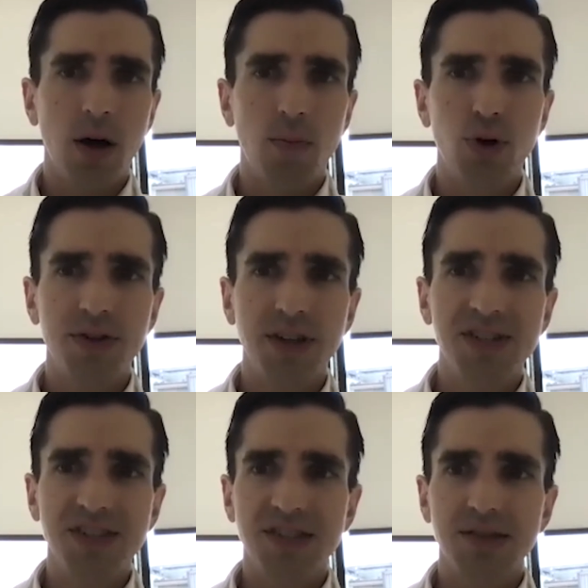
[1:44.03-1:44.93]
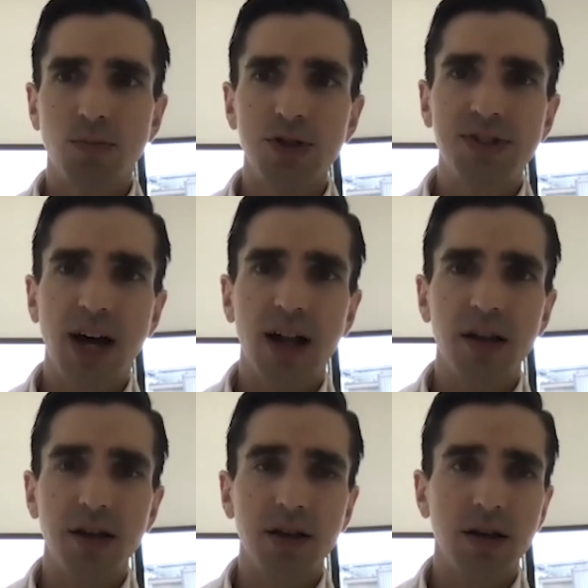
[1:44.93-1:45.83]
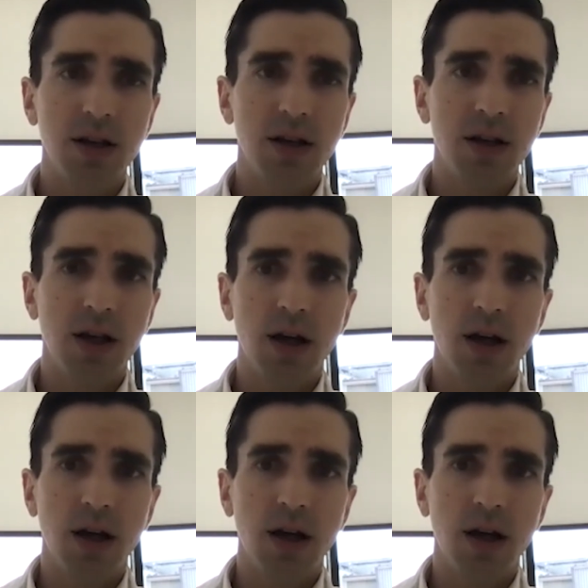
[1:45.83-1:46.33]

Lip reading: predicts mortality in